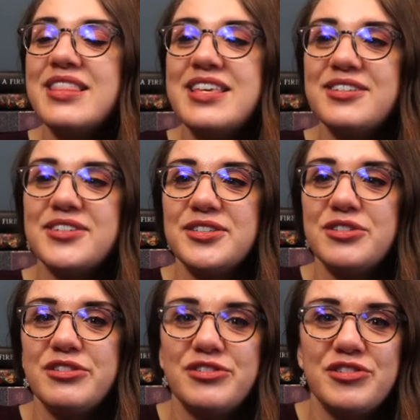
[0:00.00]
these are
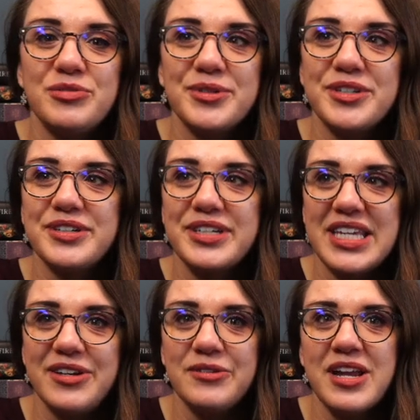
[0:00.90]
super
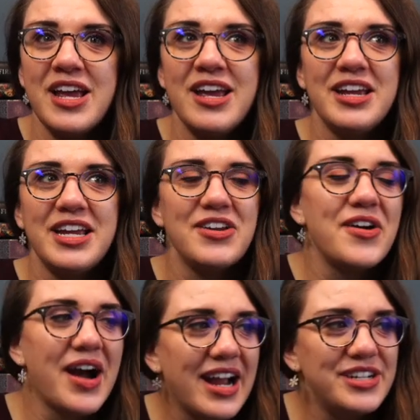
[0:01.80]
cute. You
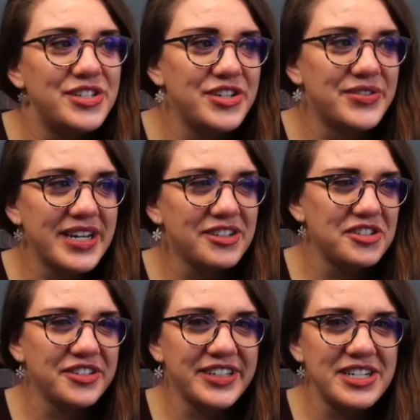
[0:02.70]
know, I don't
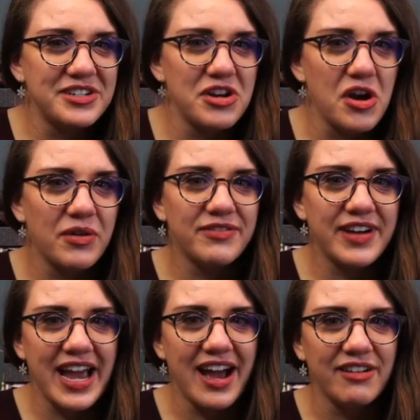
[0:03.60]
actually know if I
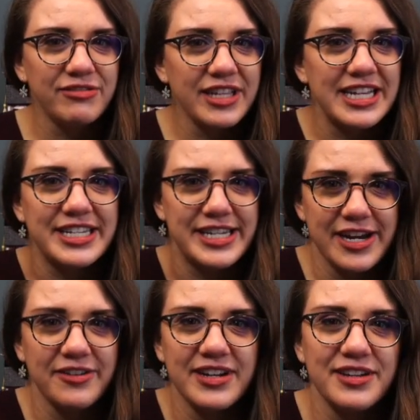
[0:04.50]
have like
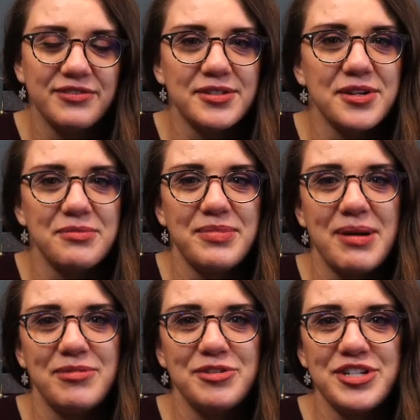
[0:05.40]
decorative salt and
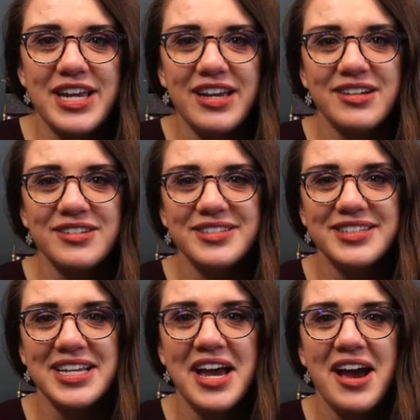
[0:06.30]
pepper
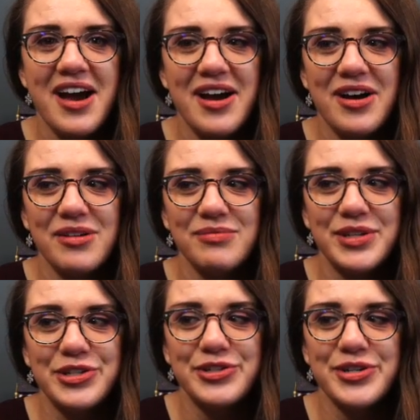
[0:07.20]
shakers.
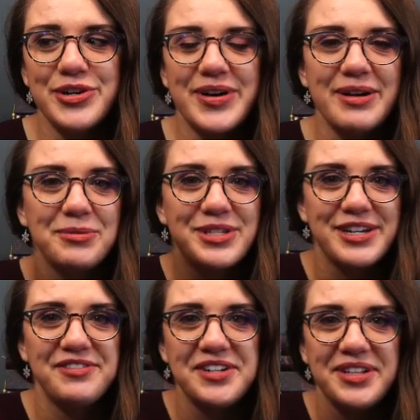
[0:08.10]
Um, so I will
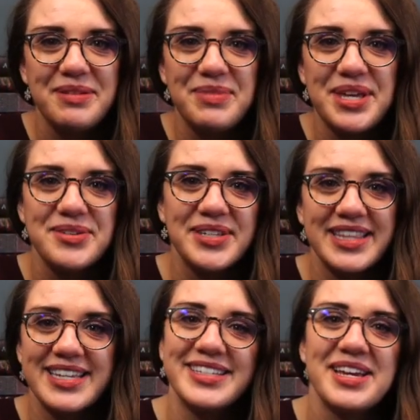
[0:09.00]
definitely be using
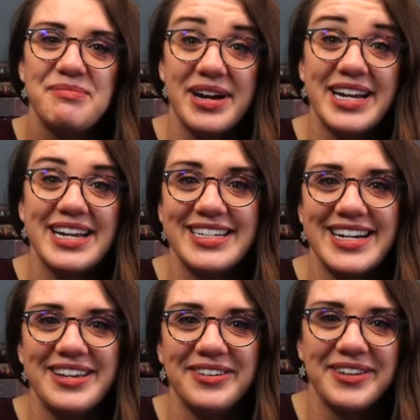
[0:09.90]
these in my
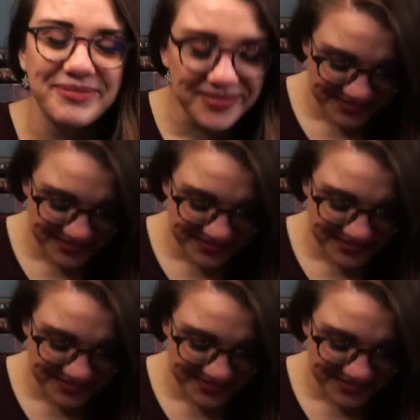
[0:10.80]
dining room.